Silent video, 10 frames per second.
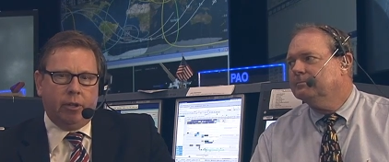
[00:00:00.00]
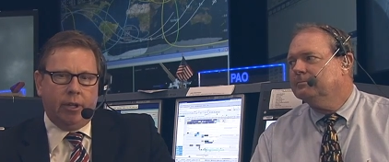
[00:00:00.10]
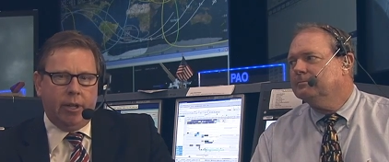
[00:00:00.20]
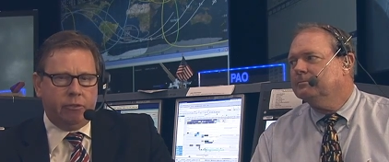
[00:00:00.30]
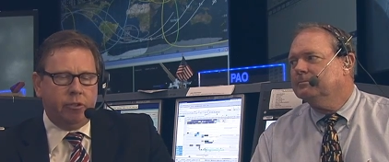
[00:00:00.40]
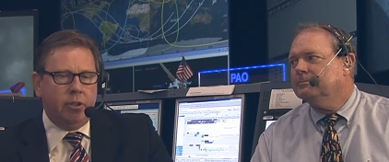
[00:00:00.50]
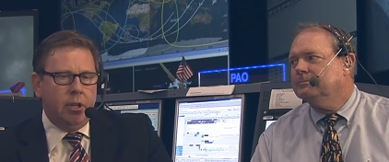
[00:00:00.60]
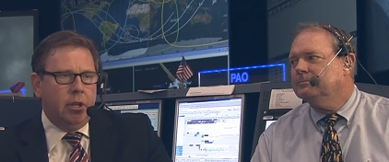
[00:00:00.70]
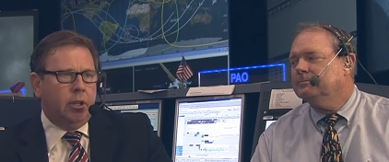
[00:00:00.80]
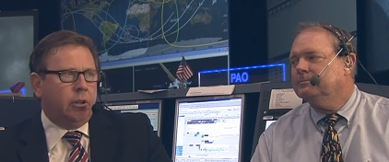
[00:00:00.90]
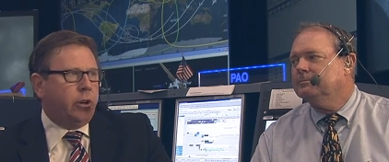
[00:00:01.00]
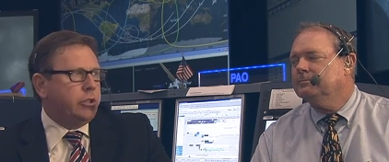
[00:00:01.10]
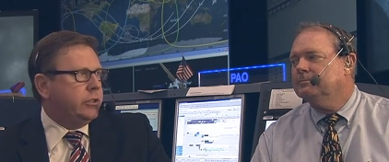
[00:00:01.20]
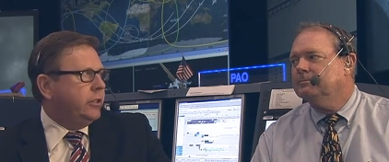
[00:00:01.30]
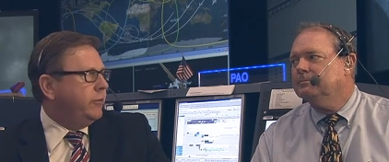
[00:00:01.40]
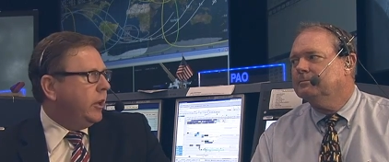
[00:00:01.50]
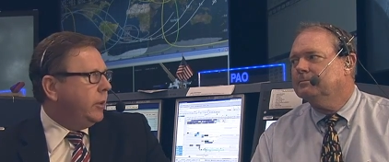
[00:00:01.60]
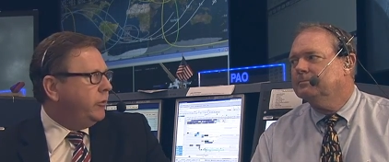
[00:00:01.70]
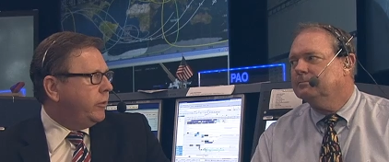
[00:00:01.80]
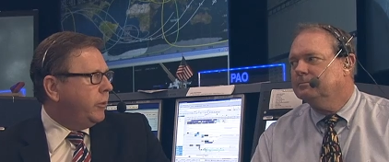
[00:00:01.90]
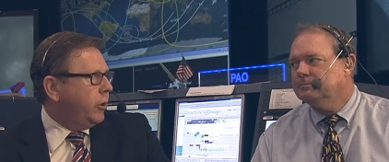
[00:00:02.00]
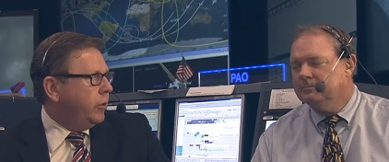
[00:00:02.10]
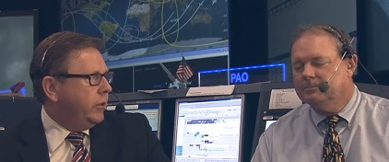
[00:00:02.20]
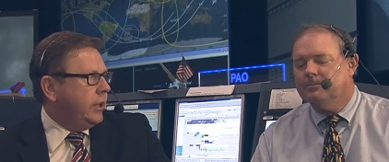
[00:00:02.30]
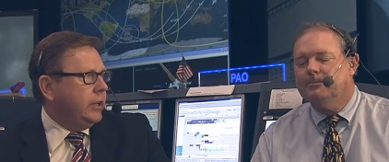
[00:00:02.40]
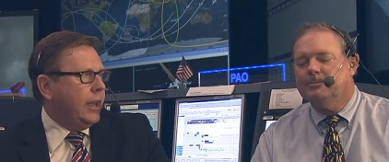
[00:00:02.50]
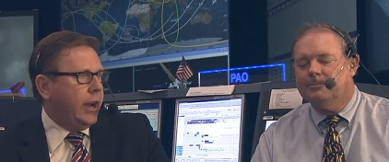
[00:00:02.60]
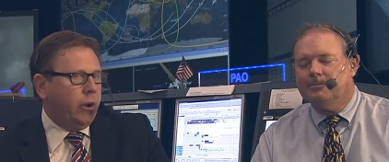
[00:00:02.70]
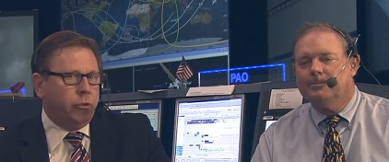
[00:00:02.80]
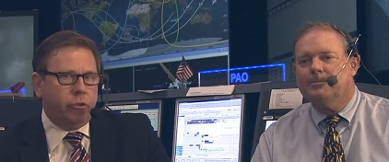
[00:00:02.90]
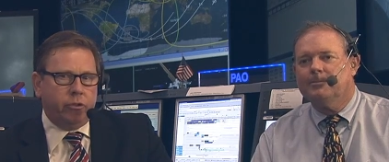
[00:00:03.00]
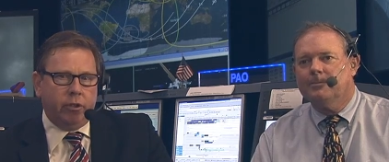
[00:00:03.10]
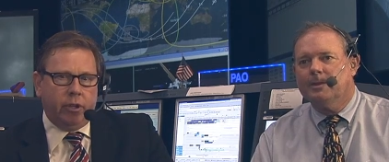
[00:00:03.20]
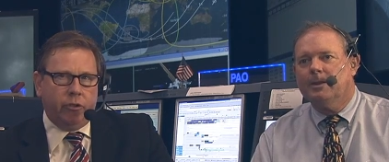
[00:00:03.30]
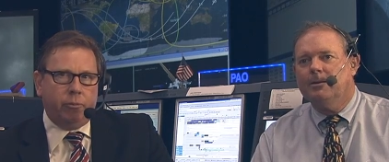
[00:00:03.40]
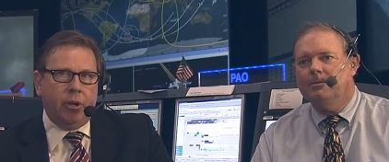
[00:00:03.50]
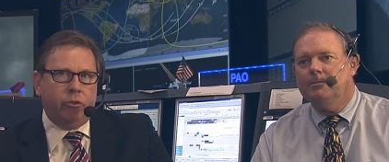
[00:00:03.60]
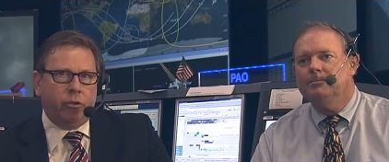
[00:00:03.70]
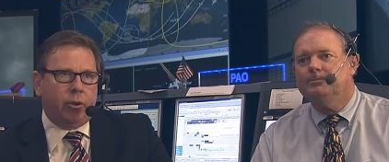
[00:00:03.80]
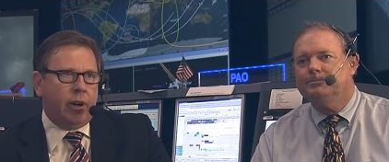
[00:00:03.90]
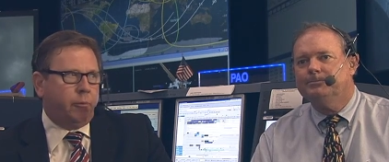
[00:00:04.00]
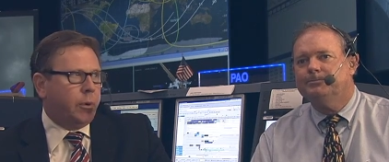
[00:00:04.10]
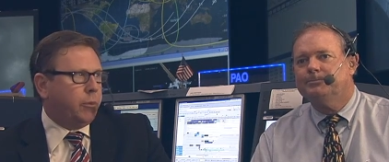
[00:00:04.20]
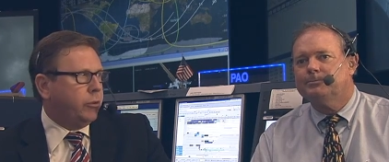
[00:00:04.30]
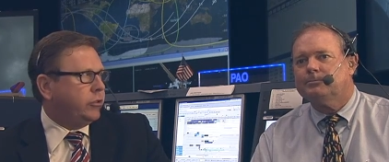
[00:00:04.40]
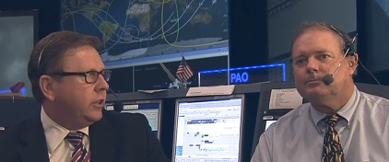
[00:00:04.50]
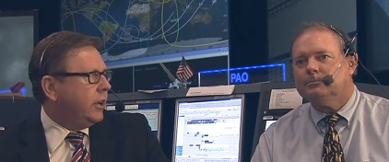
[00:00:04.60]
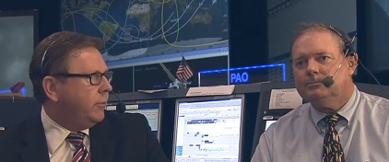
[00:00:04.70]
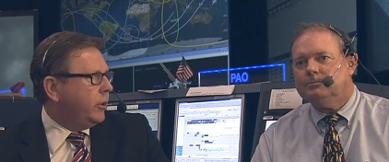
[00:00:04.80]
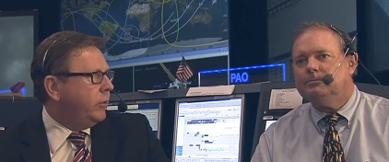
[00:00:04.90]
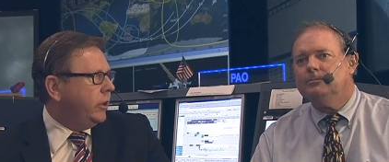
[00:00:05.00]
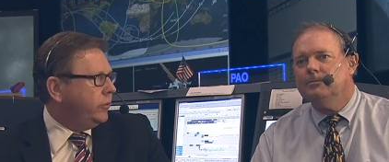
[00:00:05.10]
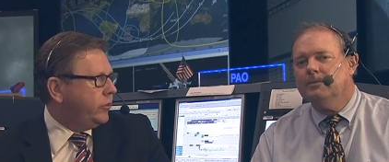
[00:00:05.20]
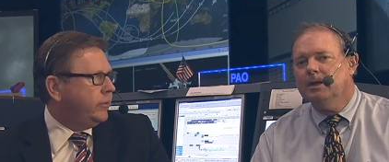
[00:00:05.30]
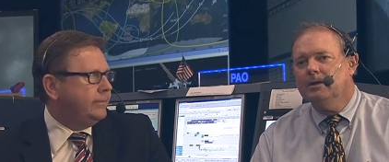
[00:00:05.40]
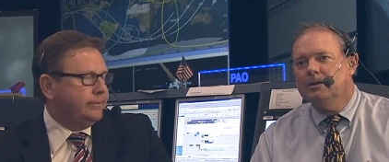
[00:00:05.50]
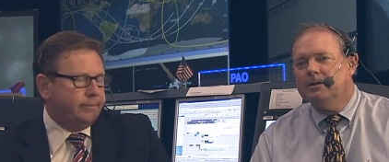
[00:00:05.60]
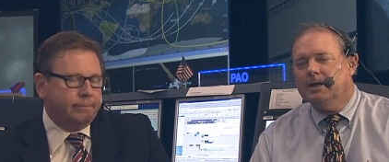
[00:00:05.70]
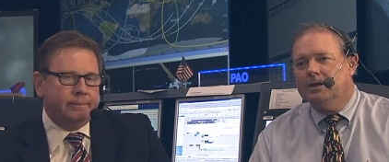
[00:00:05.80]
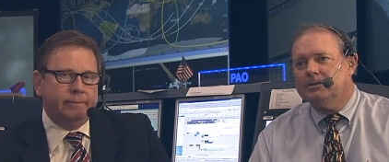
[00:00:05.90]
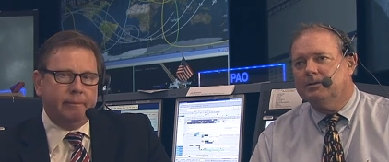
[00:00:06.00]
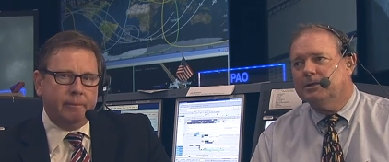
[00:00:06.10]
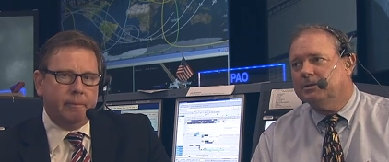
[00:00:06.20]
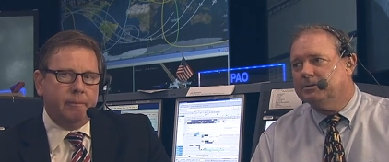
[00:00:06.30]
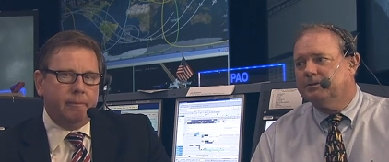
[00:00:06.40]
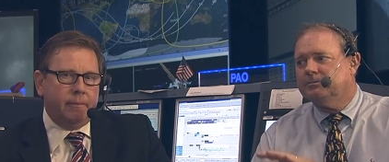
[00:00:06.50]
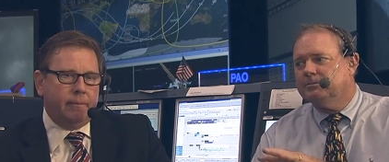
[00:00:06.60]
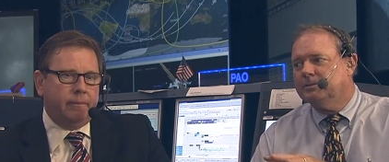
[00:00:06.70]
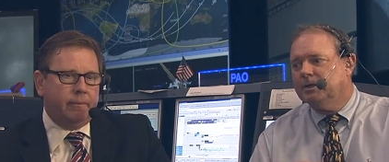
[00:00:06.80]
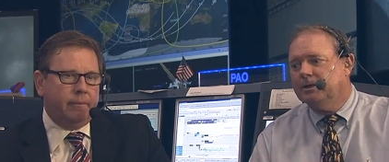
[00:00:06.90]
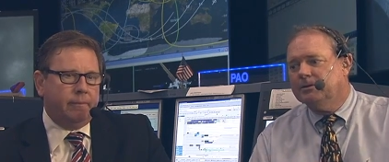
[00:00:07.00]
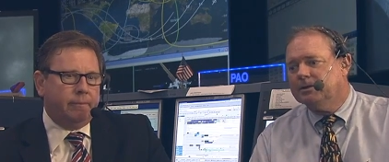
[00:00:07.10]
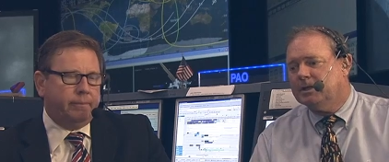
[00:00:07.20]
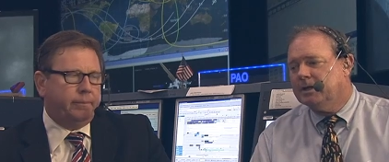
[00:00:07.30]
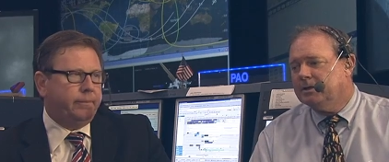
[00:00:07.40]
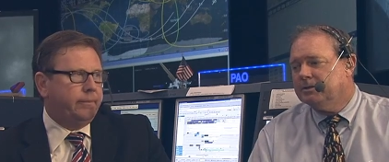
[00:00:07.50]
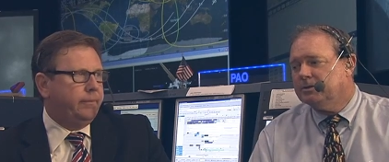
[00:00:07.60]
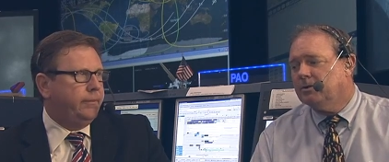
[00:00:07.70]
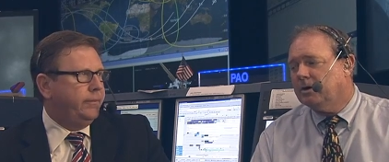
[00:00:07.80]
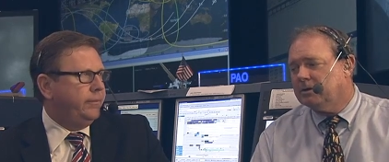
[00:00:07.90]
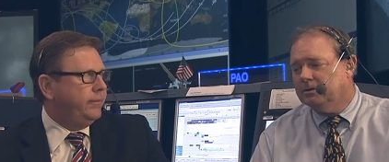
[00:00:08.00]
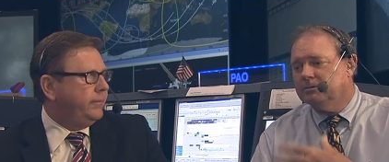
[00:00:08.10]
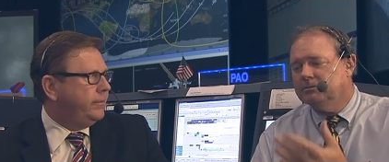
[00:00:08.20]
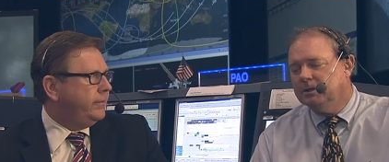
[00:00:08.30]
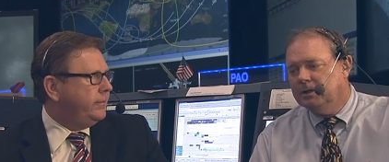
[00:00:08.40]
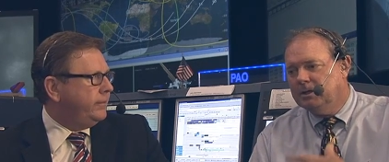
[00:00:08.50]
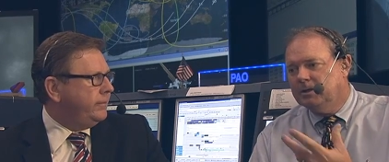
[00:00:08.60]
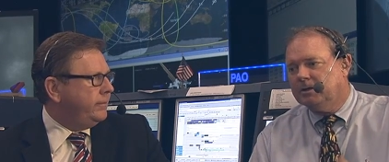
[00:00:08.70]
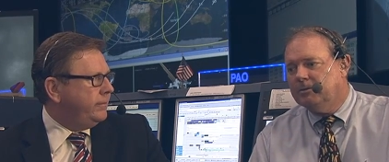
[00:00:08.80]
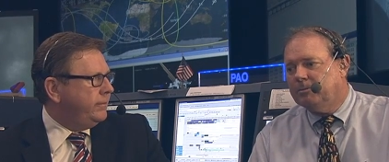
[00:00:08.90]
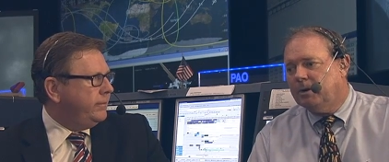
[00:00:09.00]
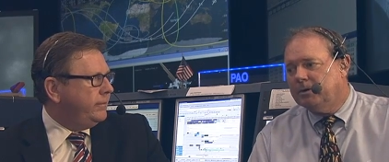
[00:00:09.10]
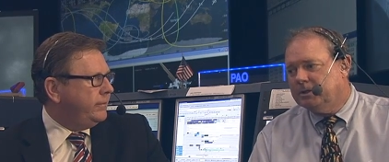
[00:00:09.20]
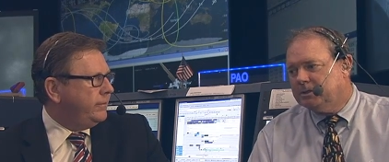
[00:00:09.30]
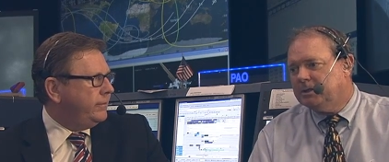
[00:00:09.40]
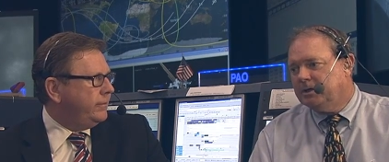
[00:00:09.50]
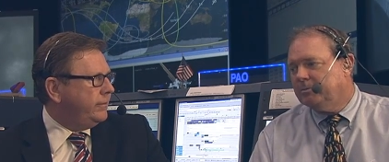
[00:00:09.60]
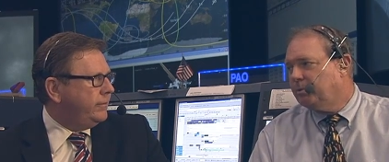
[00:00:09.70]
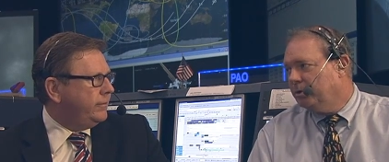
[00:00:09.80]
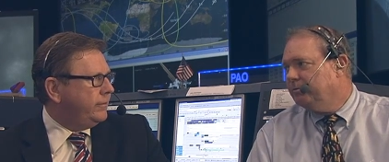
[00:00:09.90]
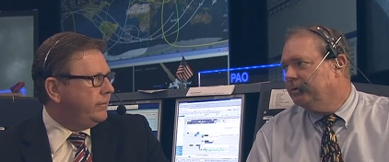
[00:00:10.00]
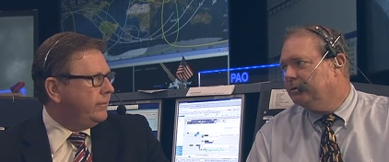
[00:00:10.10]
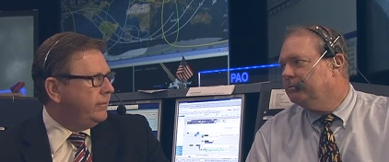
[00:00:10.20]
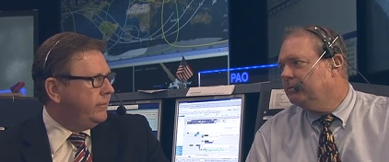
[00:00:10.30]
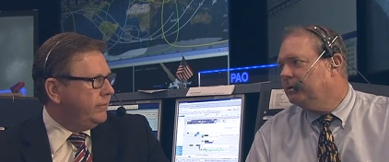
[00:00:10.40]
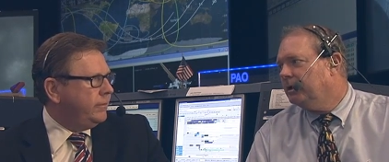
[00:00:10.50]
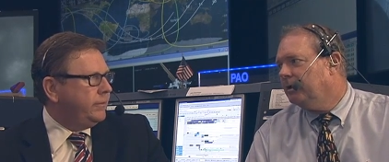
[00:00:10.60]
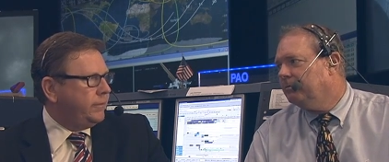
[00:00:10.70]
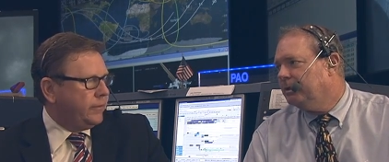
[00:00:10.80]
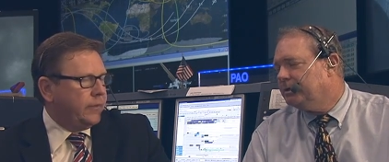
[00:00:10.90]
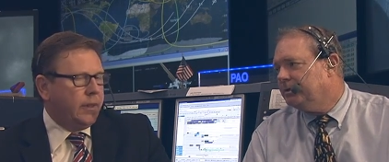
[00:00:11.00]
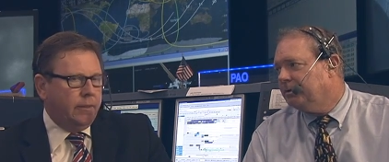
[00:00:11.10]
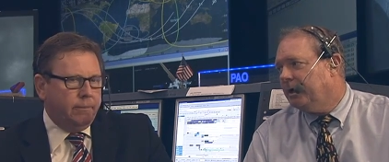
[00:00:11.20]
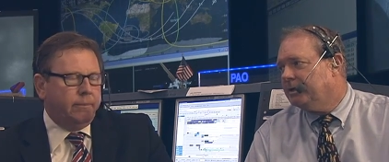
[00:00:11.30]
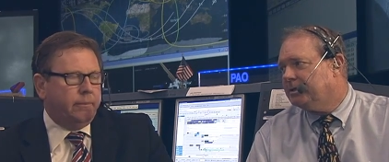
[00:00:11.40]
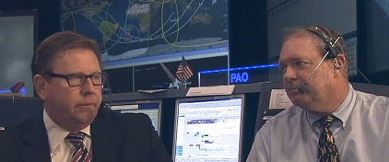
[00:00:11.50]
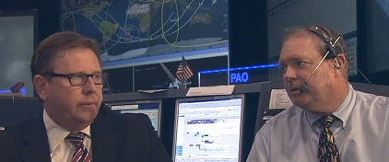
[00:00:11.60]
Speaker 1: and it's largely developed from our own in-house uh, spacecraft propulsion components.
Speaker 2: Yeah, so there's, you know, it's like historical components that are proven um, that you guys have